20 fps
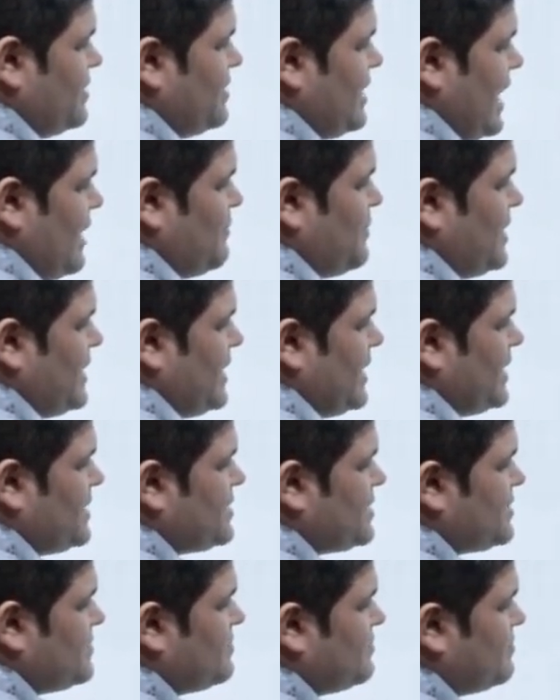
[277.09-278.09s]
m
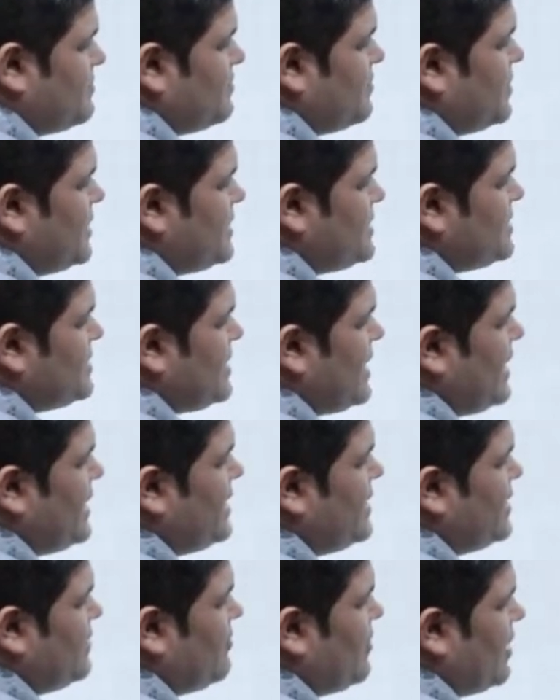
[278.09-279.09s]
dx plus
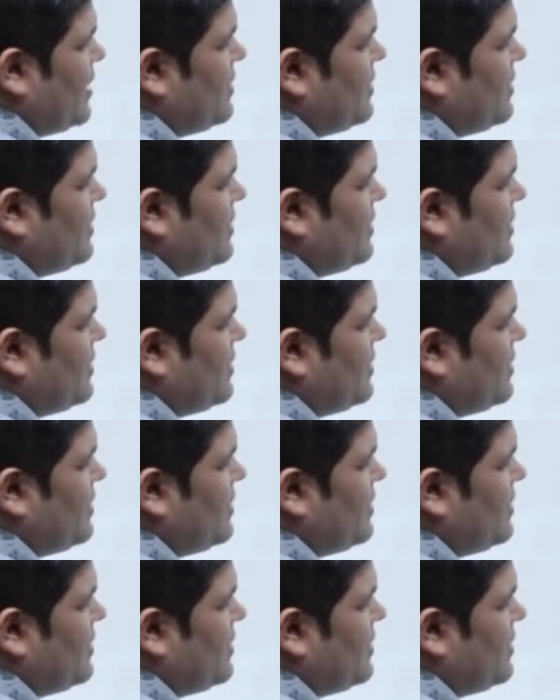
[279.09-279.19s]
n dy